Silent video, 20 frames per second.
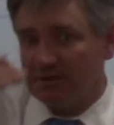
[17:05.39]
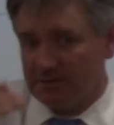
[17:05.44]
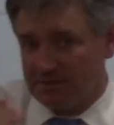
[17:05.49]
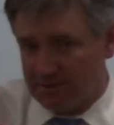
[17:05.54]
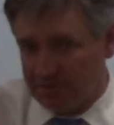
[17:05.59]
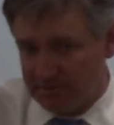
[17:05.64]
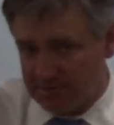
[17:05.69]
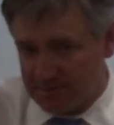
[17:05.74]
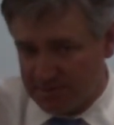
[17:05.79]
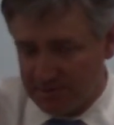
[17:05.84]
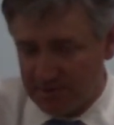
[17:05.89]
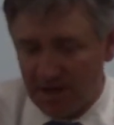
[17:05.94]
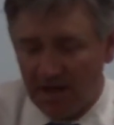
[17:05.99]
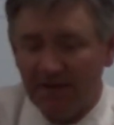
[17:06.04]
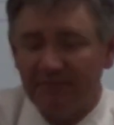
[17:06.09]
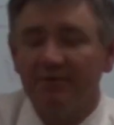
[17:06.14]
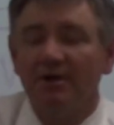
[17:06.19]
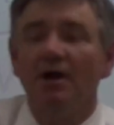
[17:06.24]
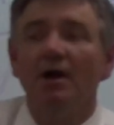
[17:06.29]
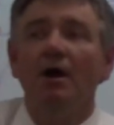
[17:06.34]
2 of the derived.
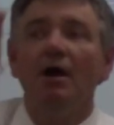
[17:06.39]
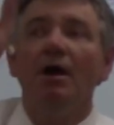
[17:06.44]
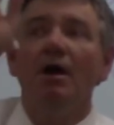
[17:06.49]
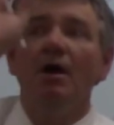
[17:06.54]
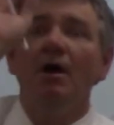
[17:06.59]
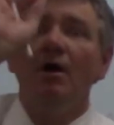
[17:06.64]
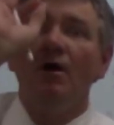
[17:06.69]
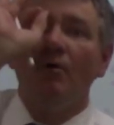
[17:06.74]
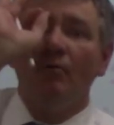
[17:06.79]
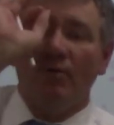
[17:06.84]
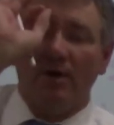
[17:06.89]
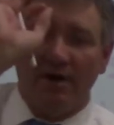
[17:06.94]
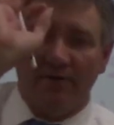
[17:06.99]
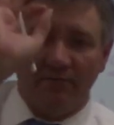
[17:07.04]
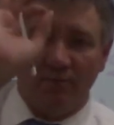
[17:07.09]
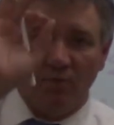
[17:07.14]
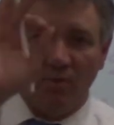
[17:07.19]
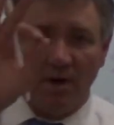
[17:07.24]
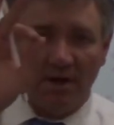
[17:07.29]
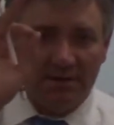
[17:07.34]
We
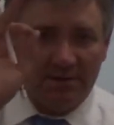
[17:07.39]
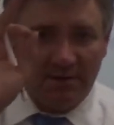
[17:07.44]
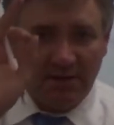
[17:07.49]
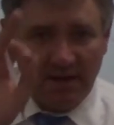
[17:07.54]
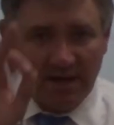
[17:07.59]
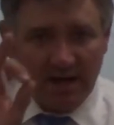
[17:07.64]
have one